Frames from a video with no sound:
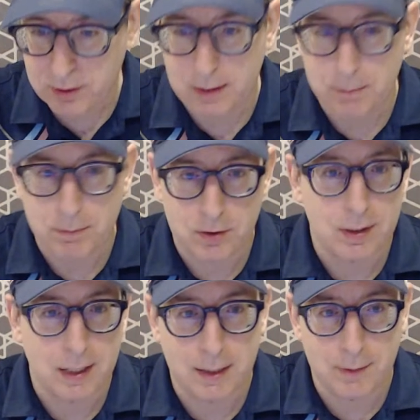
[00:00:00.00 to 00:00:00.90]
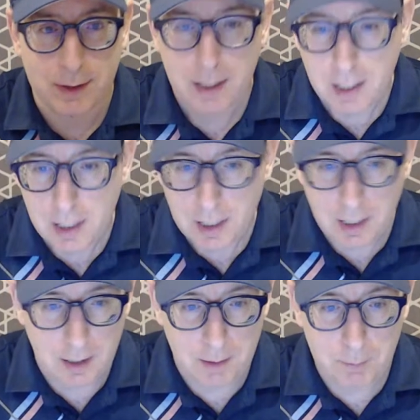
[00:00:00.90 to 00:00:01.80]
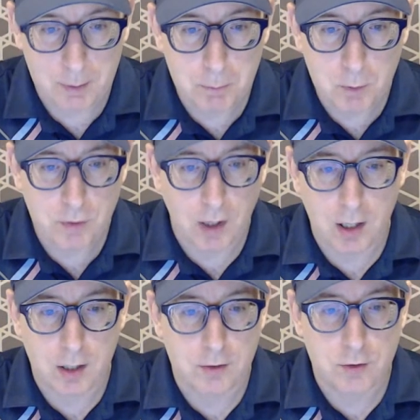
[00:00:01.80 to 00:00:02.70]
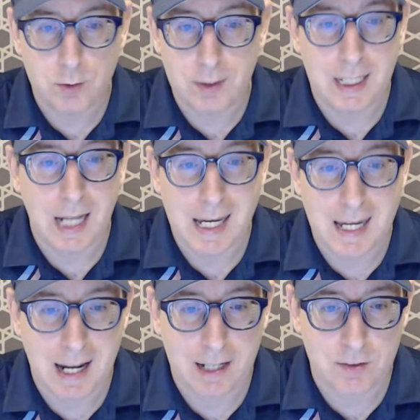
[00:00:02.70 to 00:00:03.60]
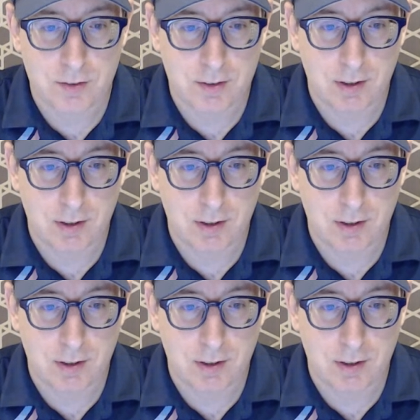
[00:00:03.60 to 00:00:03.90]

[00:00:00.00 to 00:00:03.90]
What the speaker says: But anyway, we'll move on to the next